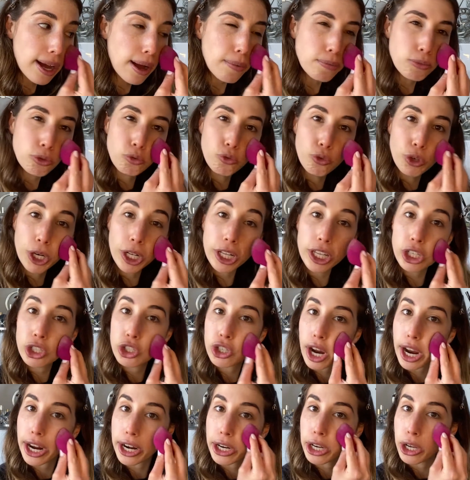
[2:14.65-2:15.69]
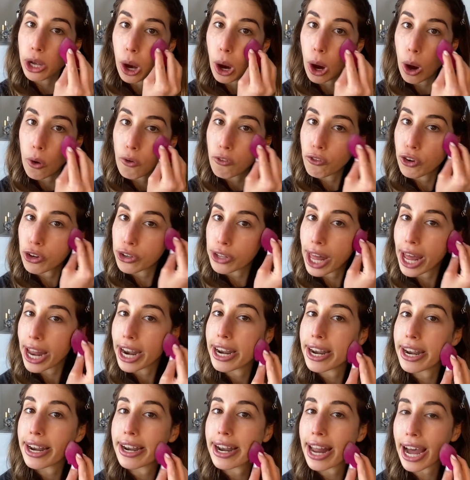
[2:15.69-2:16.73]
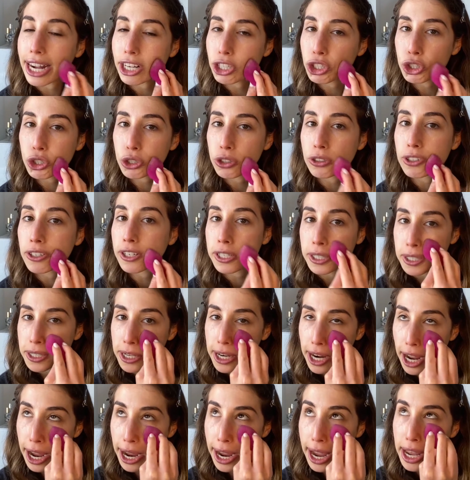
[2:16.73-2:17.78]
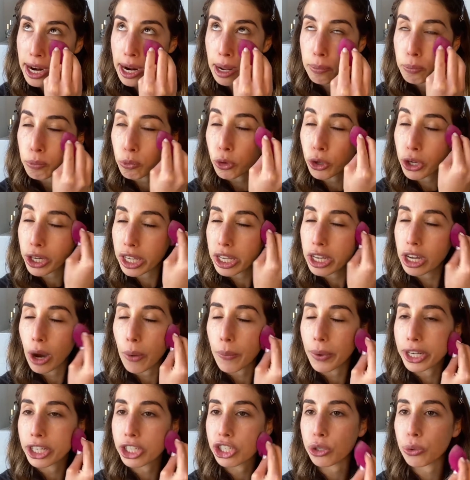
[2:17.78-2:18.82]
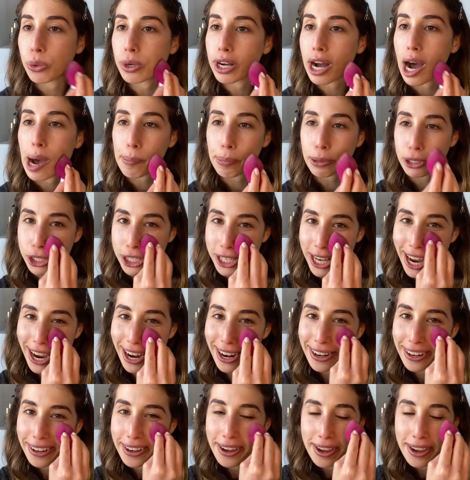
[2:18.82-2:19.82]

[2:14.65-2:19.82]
I'm really trying to go for that natural look today, and I'm really going to accomplish that.